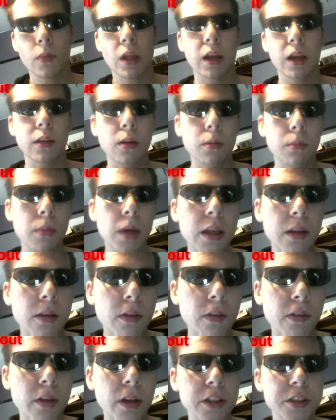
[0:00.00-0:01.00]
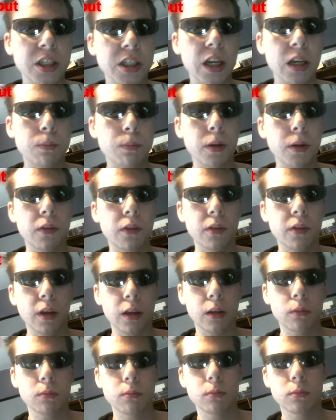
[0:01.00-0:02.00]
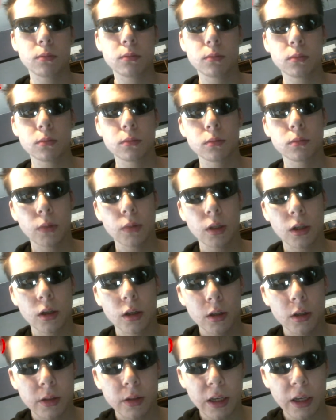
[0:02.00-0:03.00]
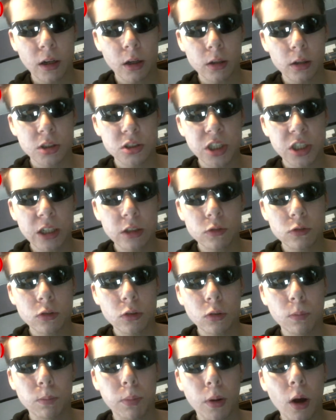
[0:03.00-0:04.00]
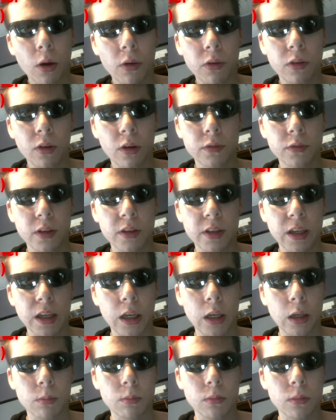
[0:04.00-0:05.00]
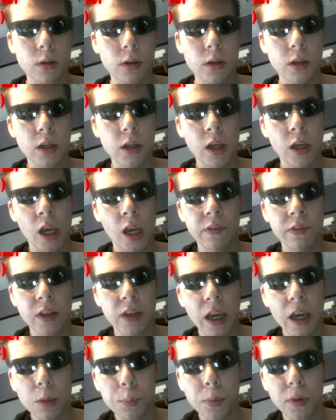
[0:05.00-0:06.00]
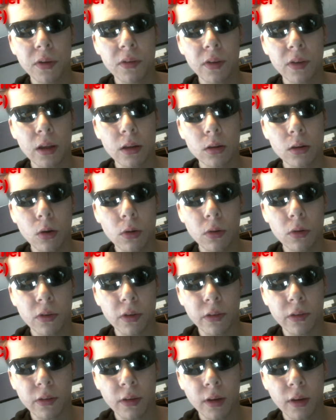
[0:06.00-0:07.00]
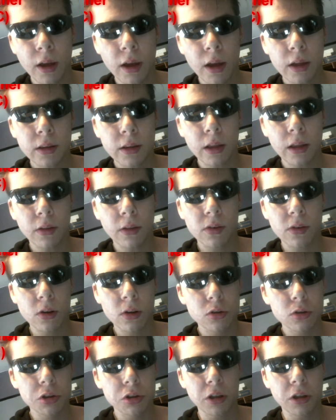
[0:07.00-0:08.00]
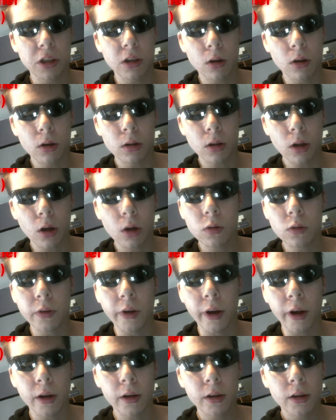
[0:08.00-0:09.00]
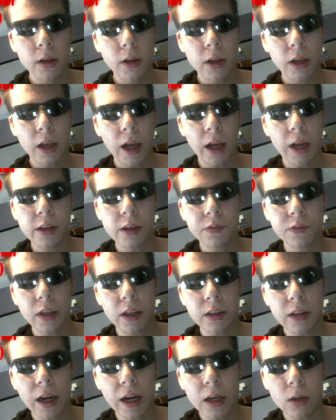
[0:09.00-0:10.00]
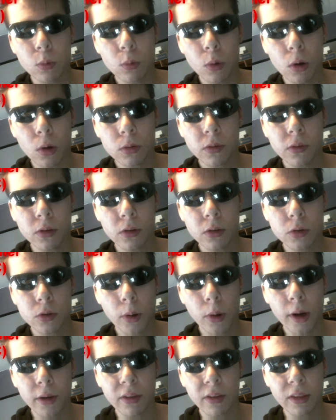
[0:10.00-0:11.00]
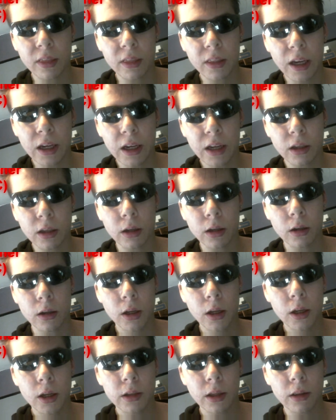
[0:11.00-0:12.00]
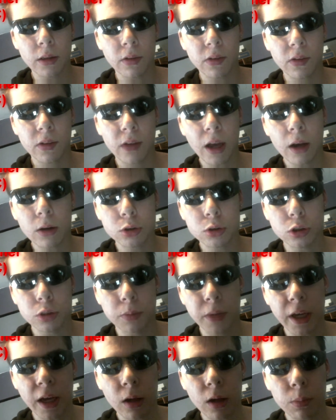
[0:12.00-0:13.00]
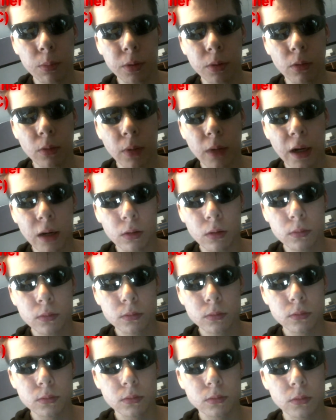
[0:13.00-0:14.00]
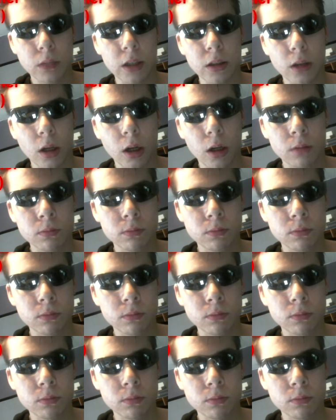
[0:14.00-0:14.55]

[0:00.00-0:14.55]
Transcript: In the mid / APC, they are the general boss of the team. If the APC loses, then it's usually all over, and if they die once or twice in laning, then the scout should be helping them out a lot